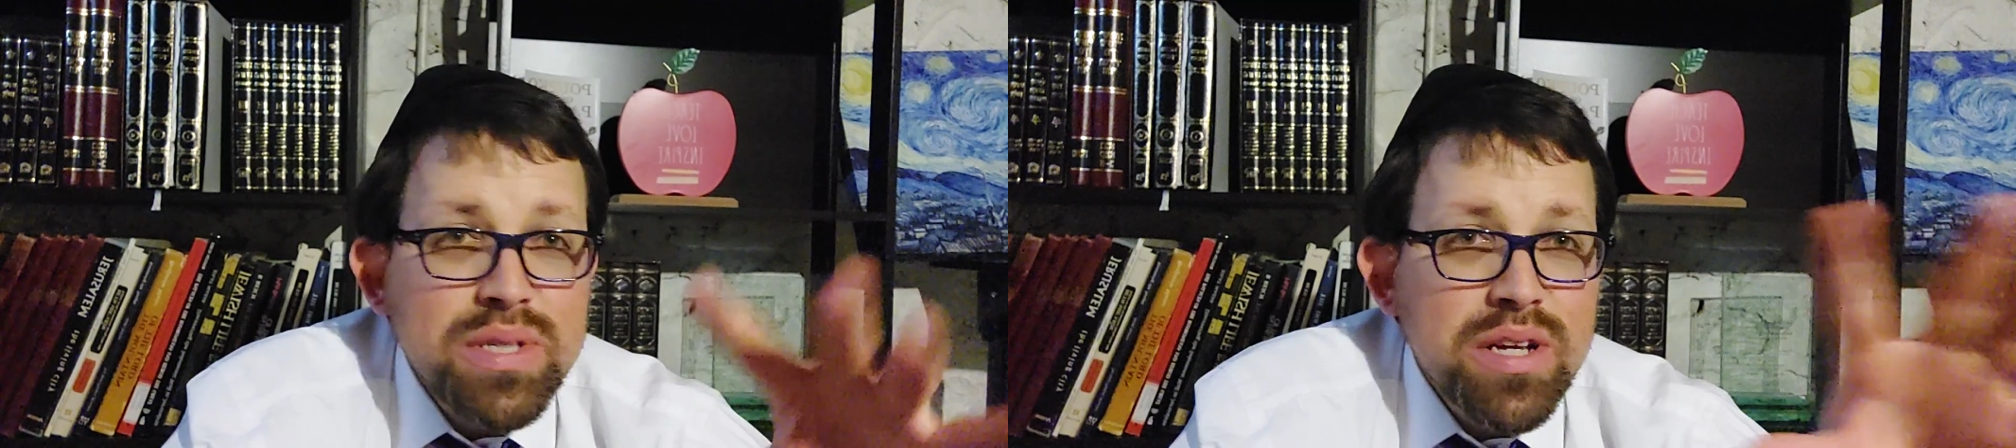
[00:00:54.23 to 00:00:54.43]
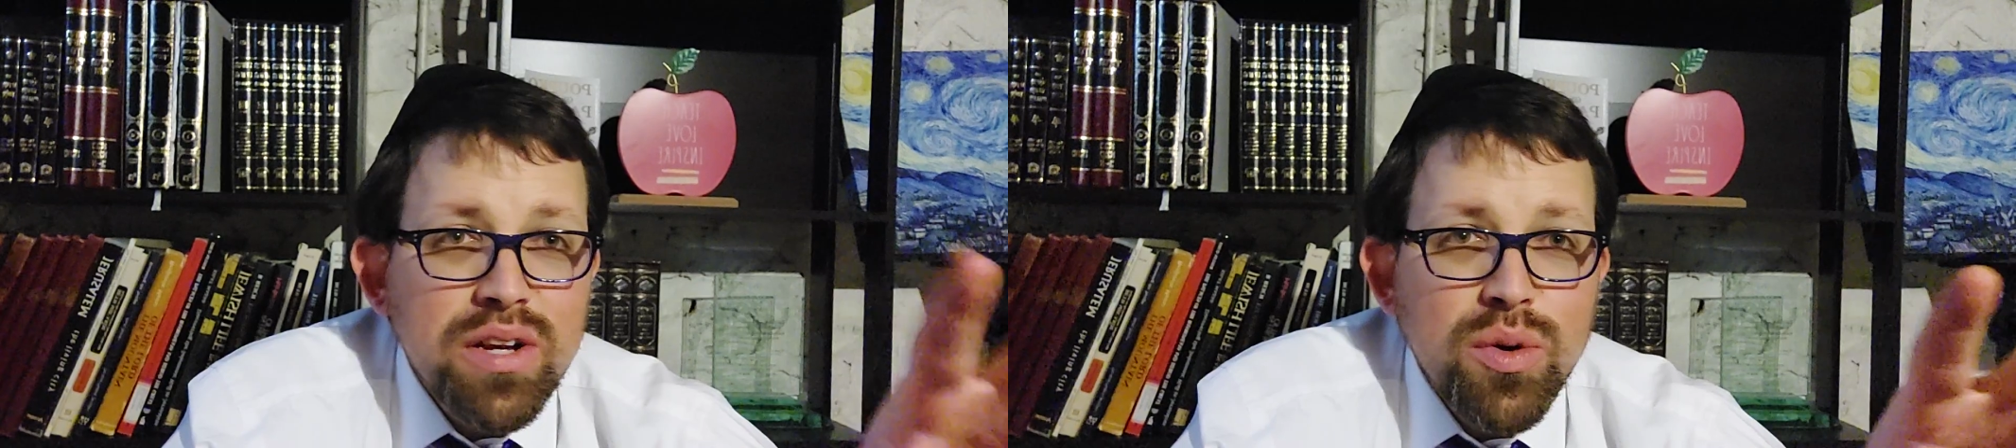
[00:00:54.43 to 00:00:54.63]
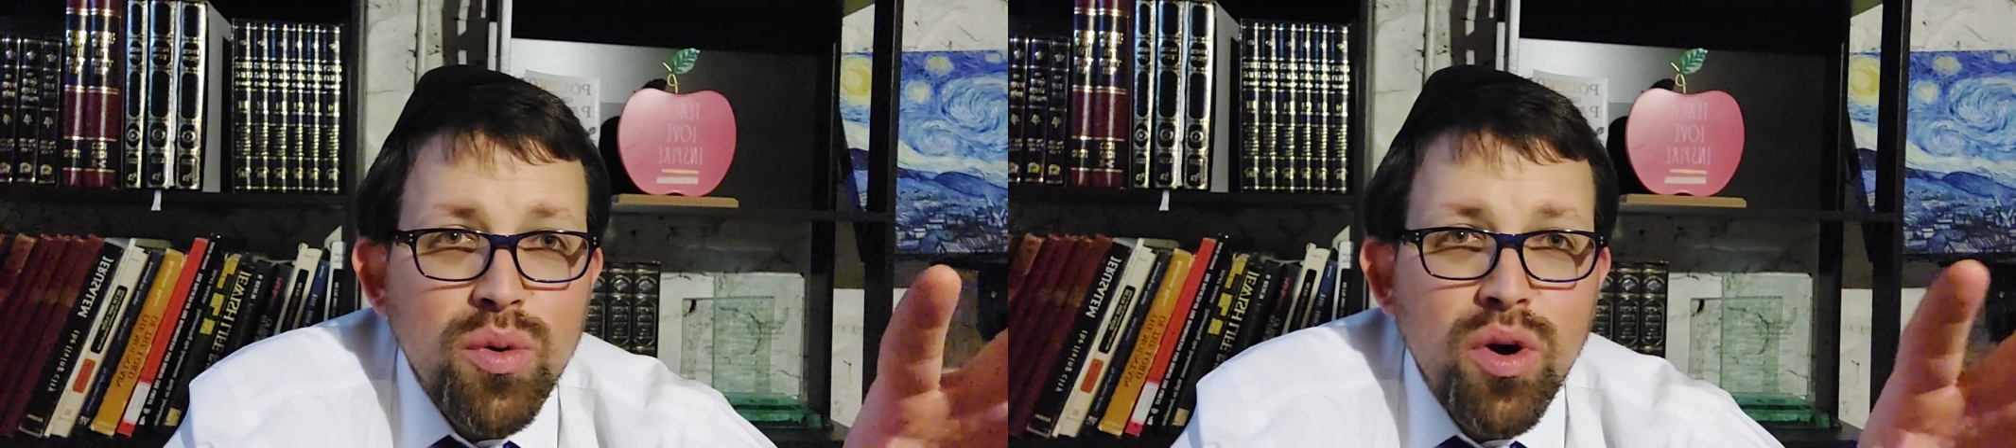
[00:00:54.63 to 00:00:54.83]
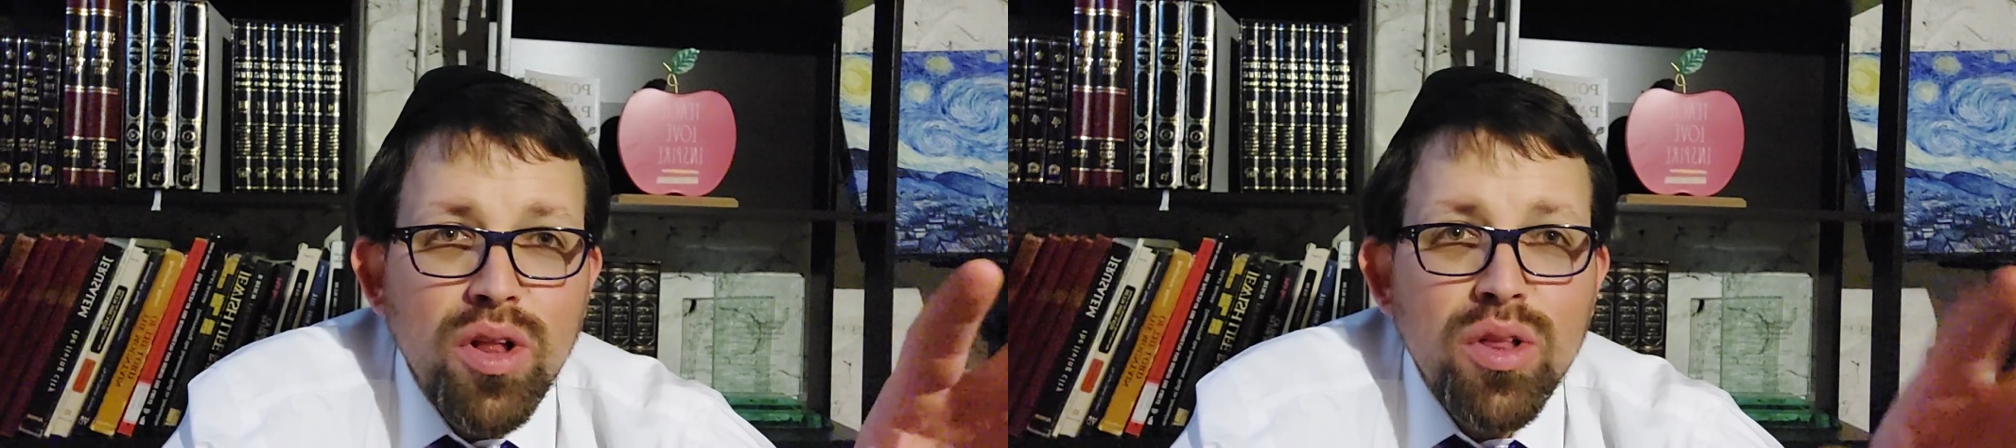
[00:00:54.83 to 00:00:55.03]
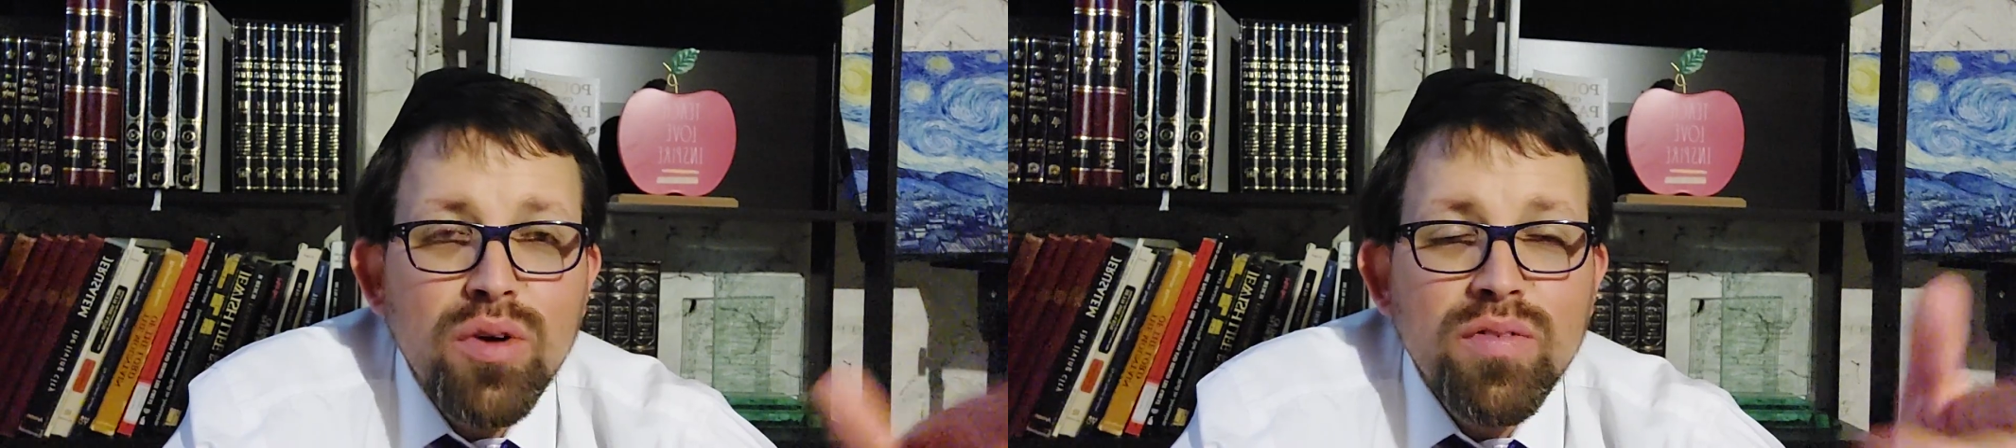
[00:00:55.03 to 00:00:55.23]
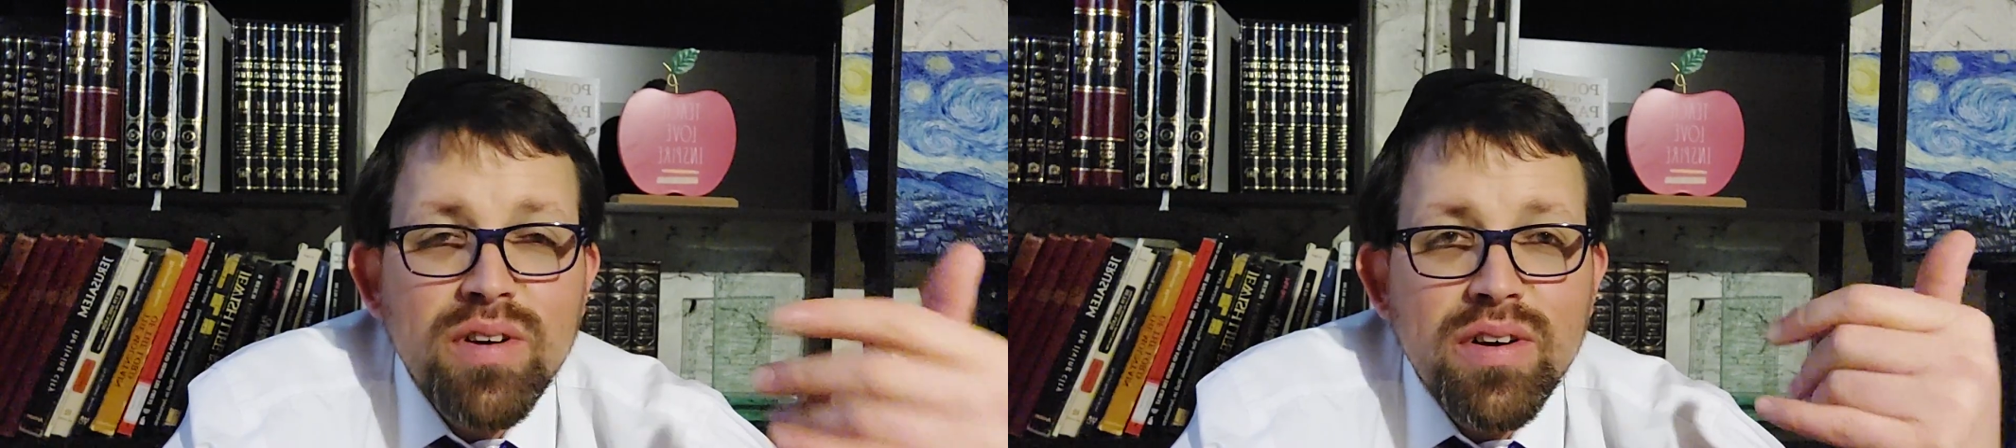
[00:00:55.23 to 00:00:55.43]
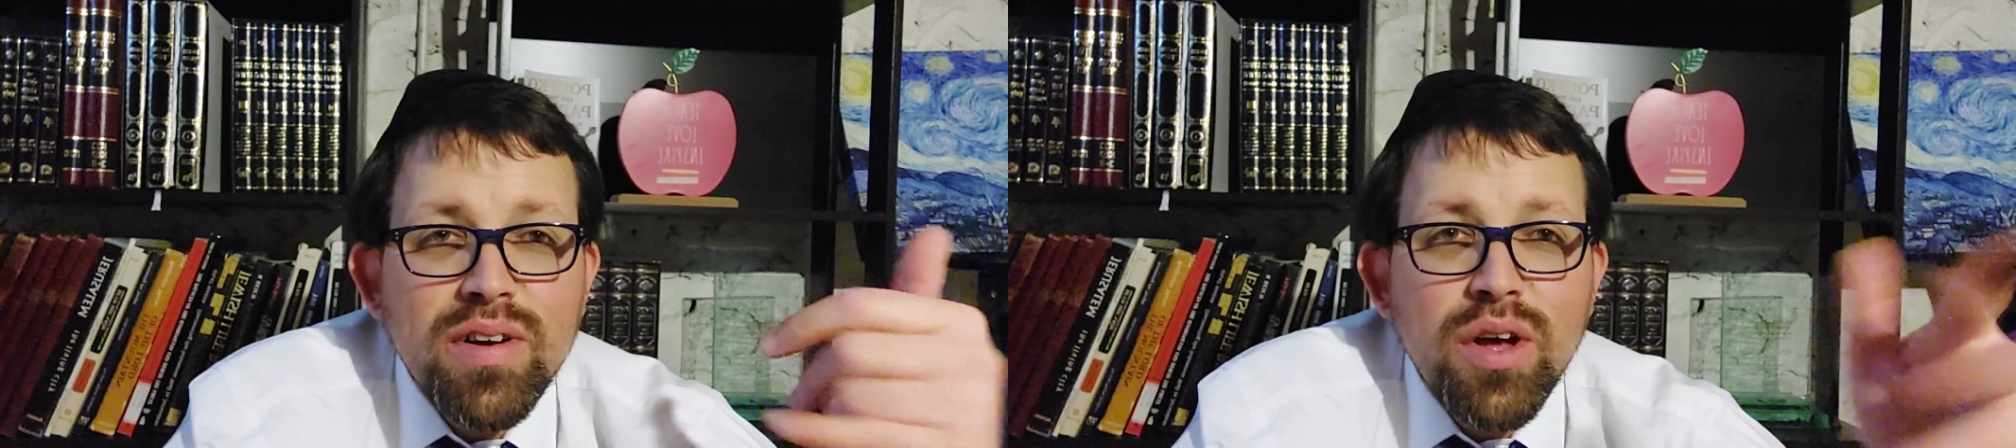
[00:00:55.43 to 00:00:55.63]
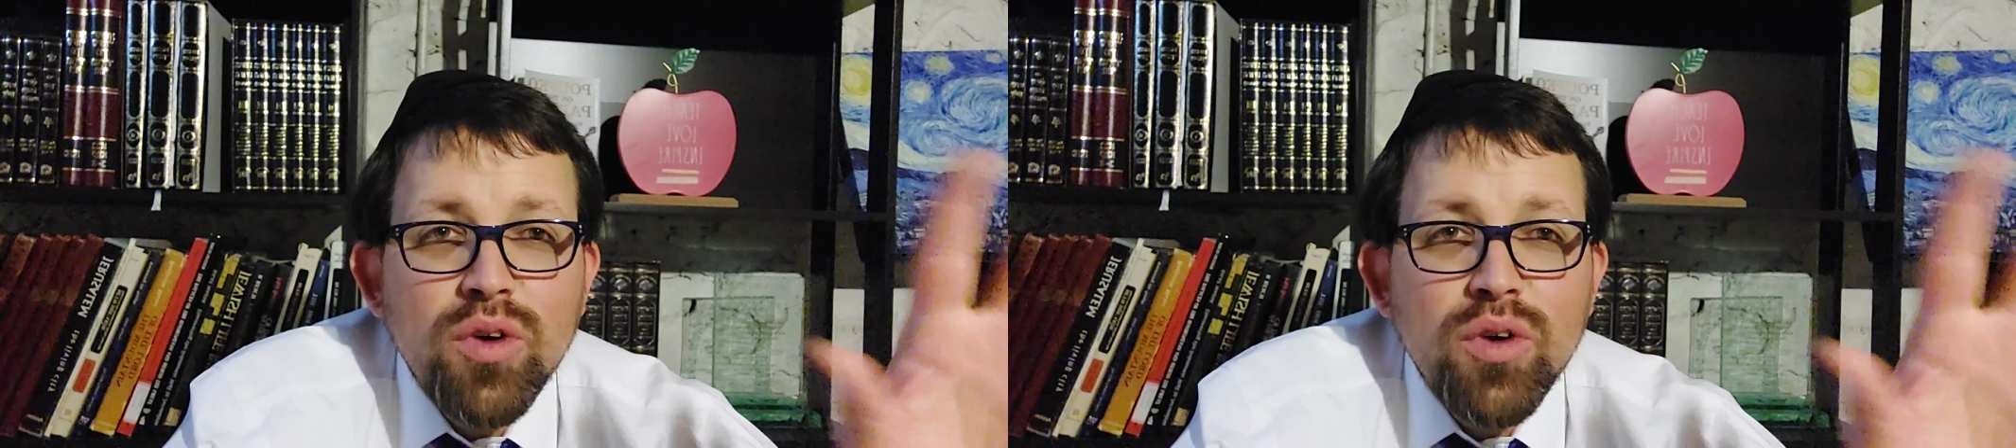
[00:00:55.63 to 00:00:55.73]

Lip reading: is going to go all over.